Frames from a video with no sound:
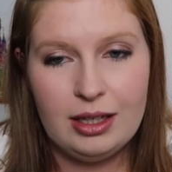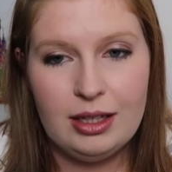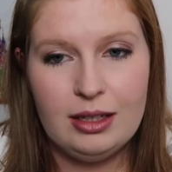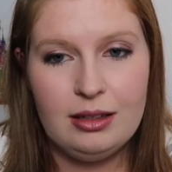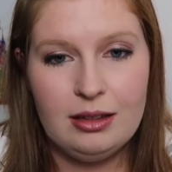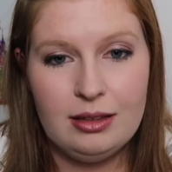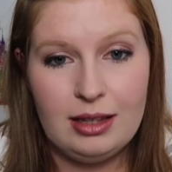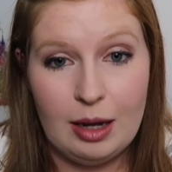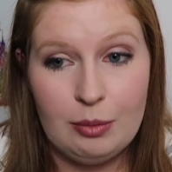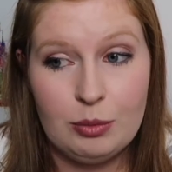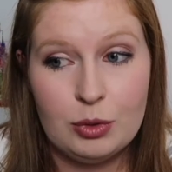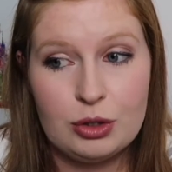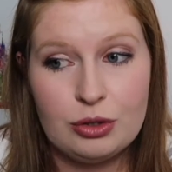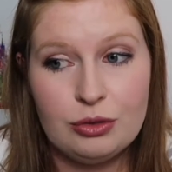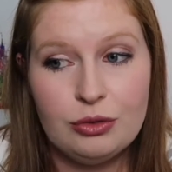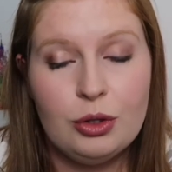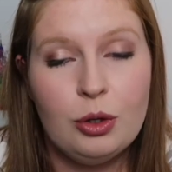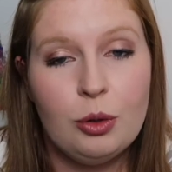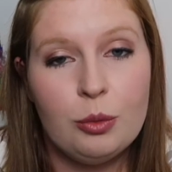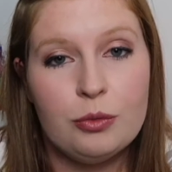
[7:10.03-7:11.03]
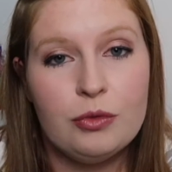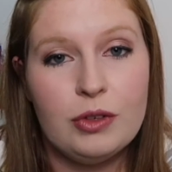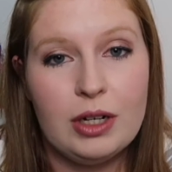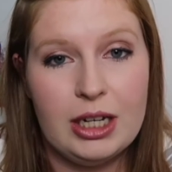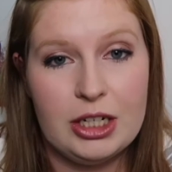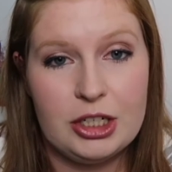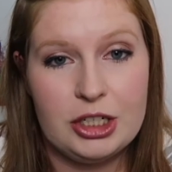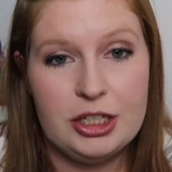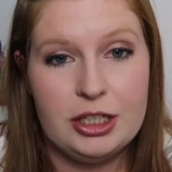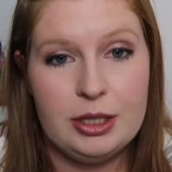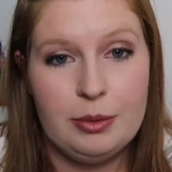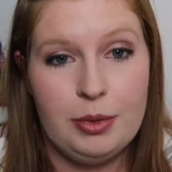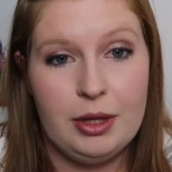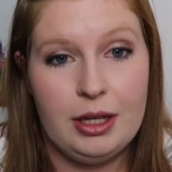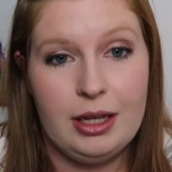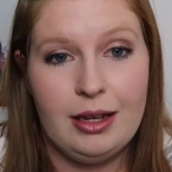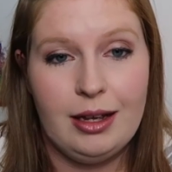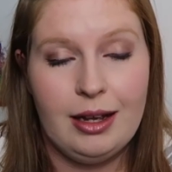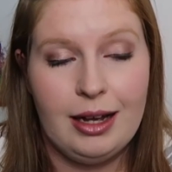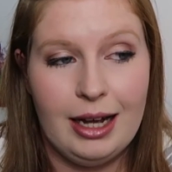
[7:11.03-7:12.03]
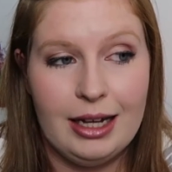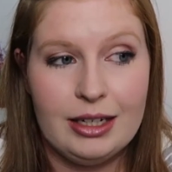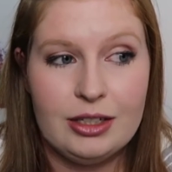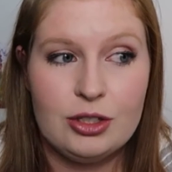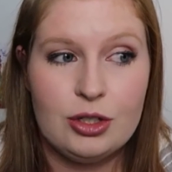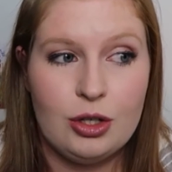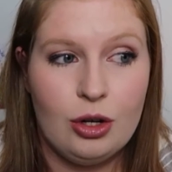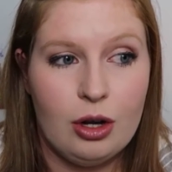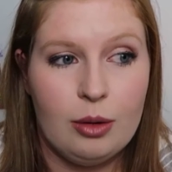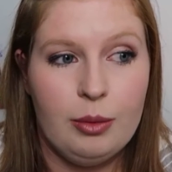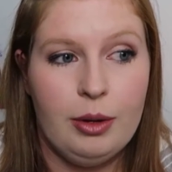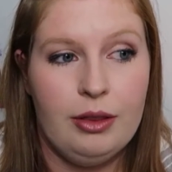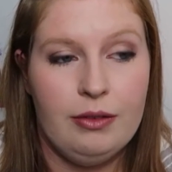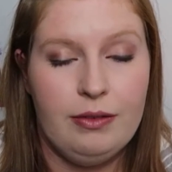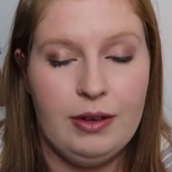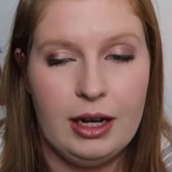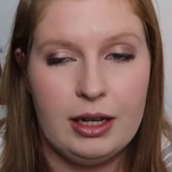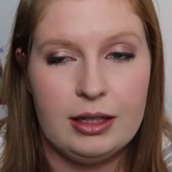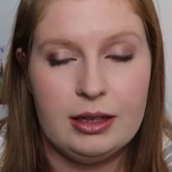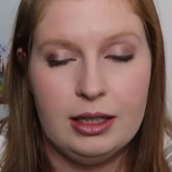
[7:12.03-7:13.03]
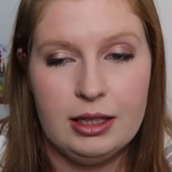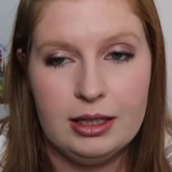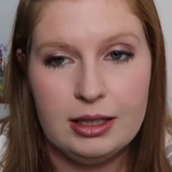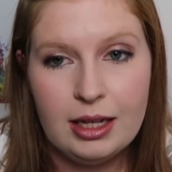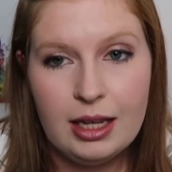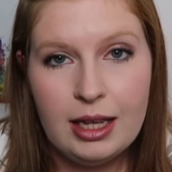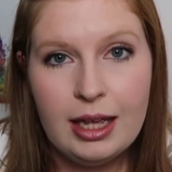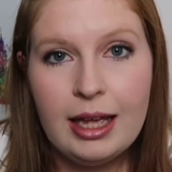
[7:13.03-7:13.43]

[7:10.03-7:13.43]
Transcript: in that much of an open relationship, that you can kind of talk about the fact that,